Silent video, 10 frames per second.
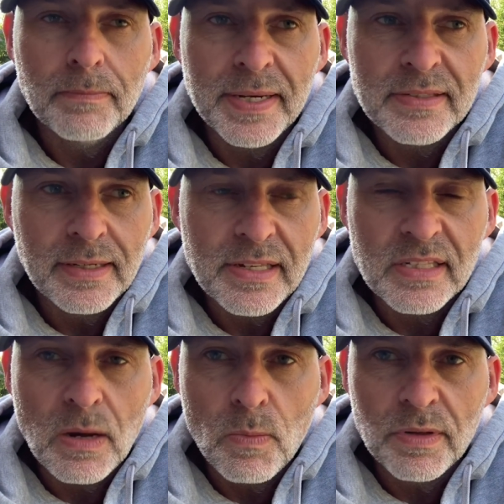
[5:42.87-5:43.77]
Basically, it's
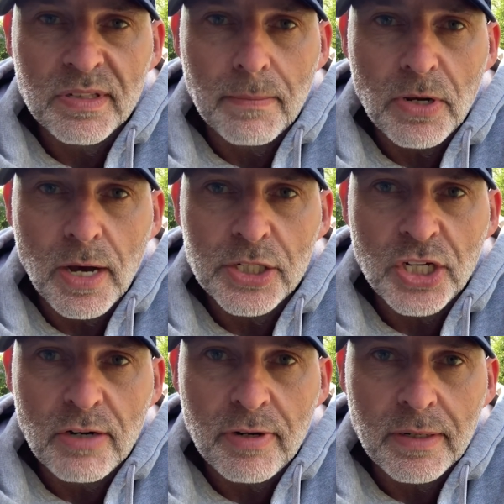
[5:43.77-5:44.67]
some some
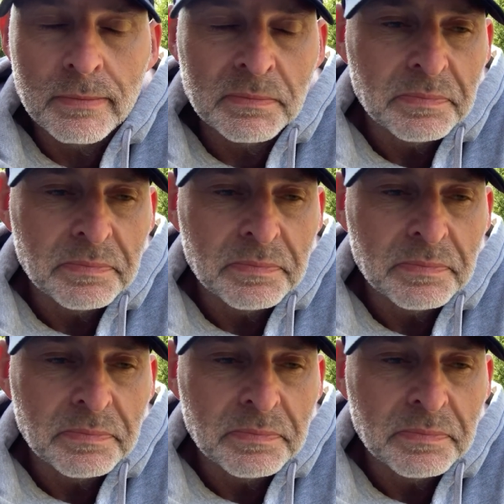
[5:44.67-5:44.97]
Nigerian